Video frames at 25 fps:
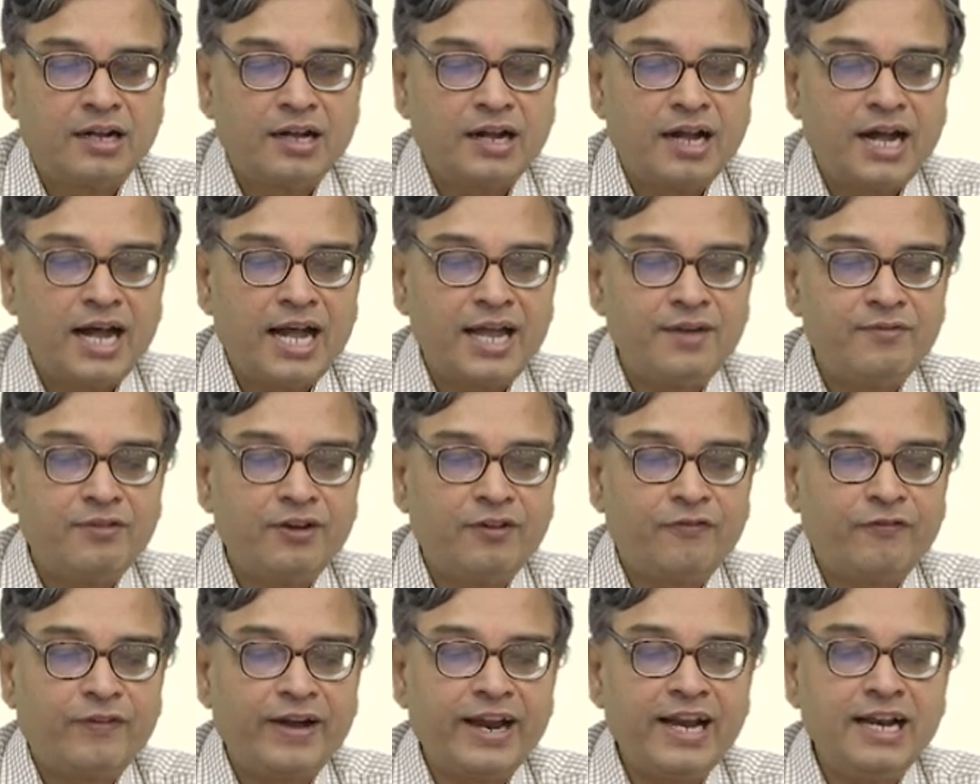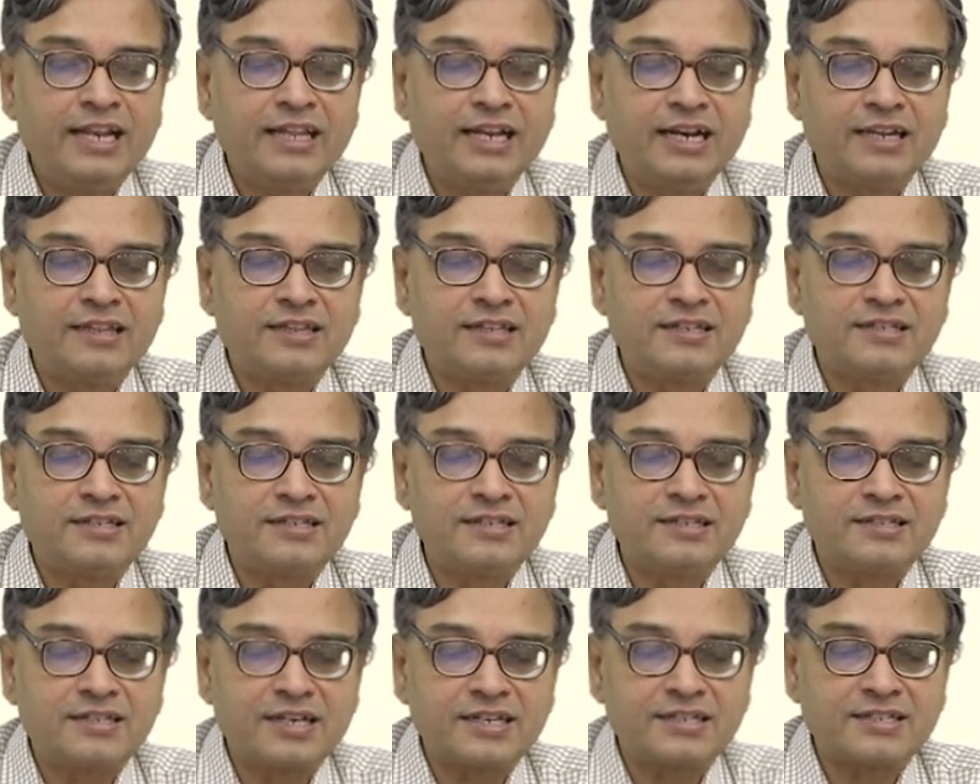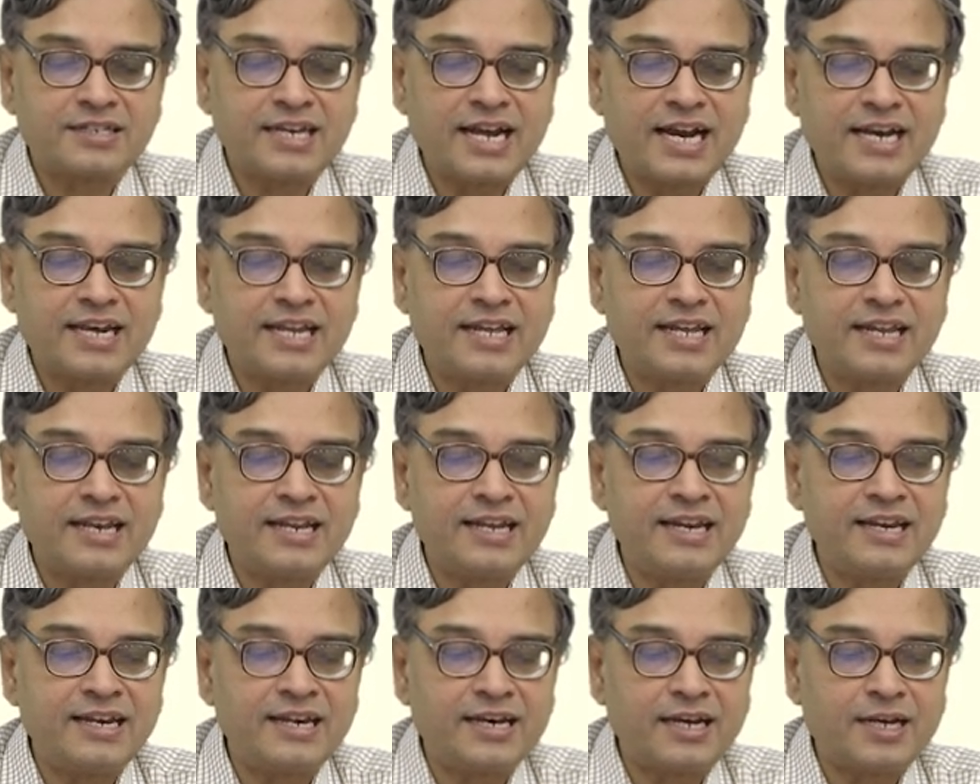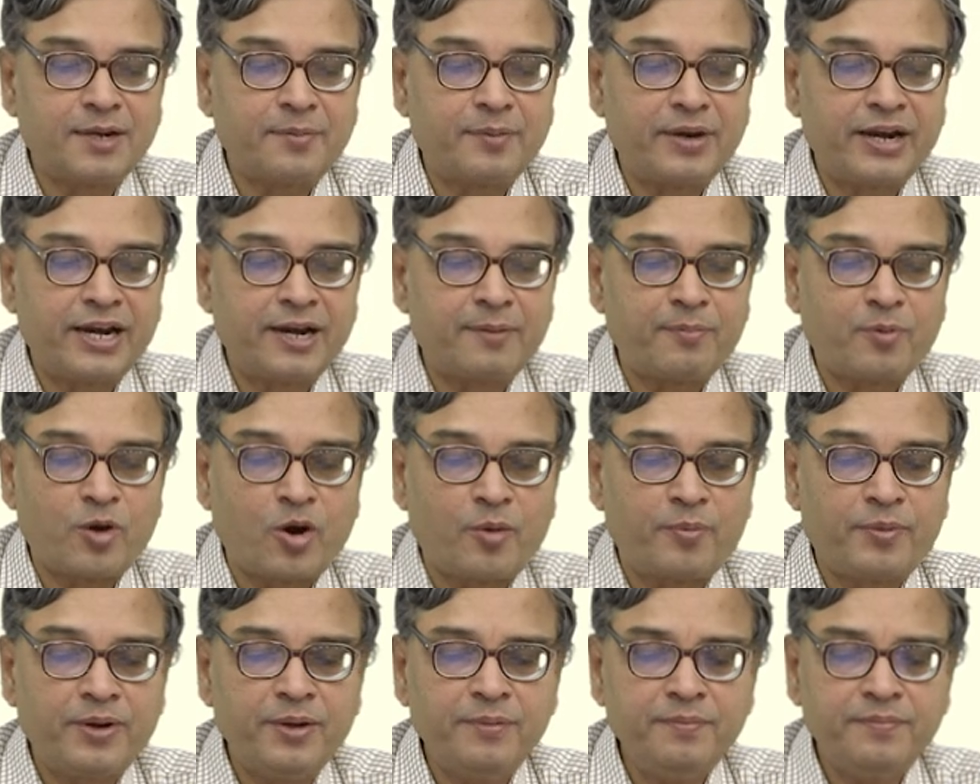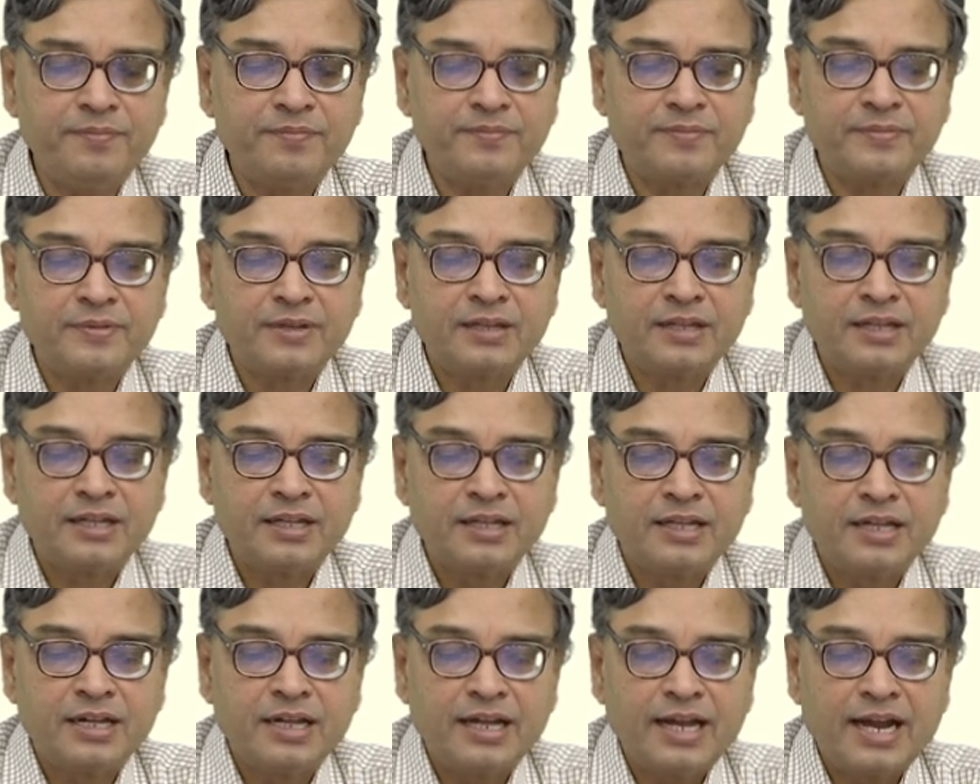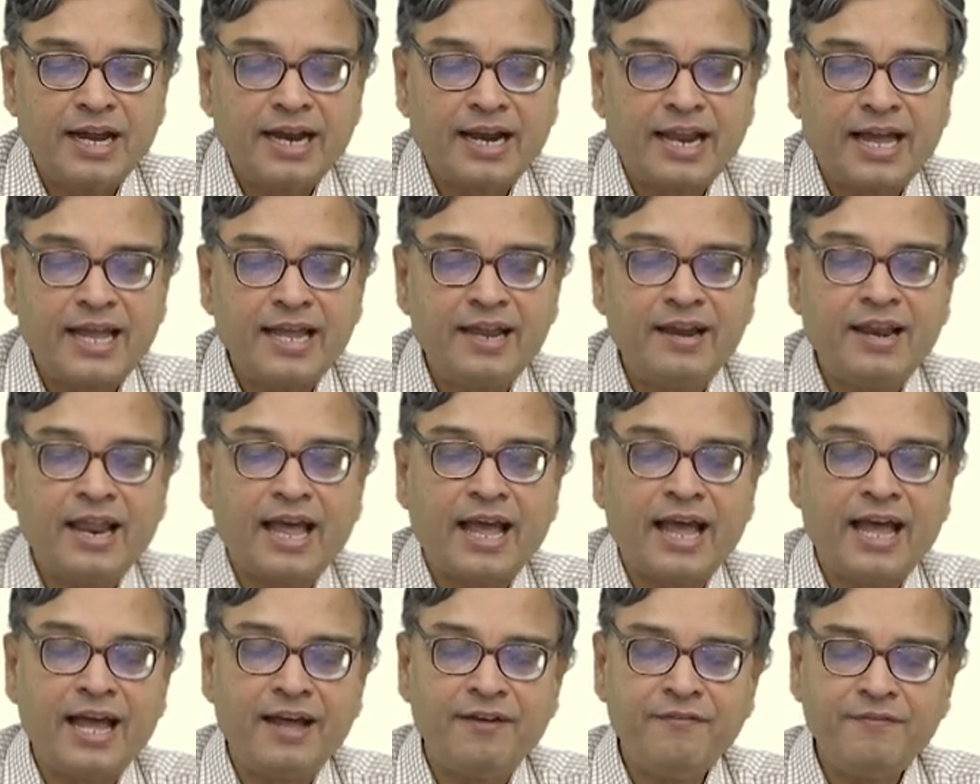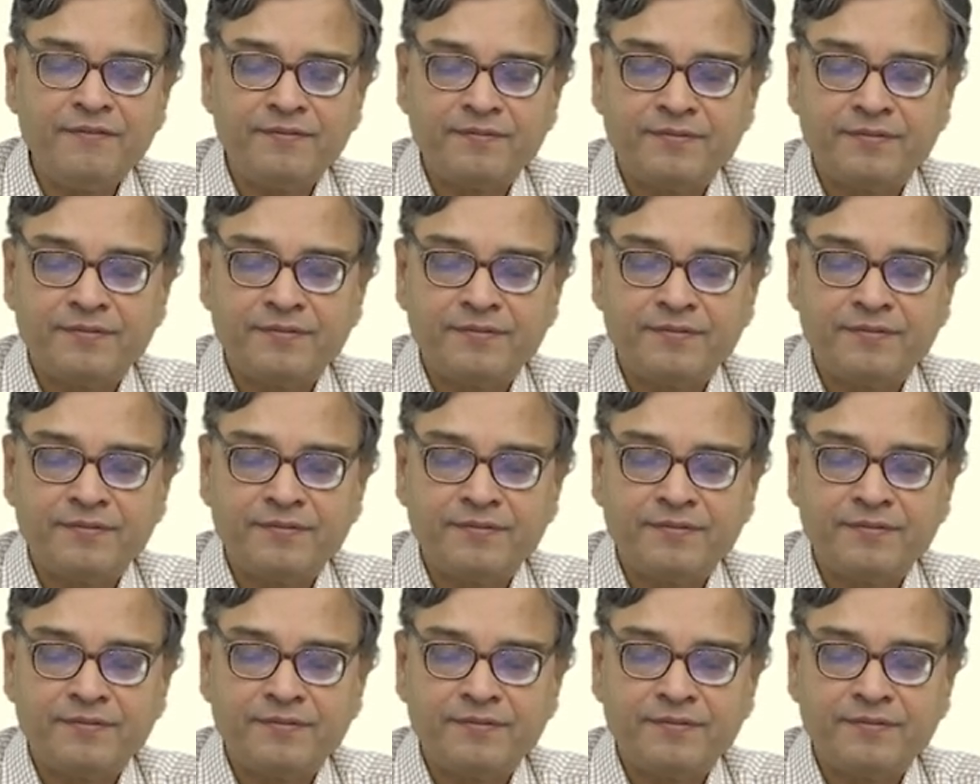I will find that this is a statically indeterminate problem, and I will have,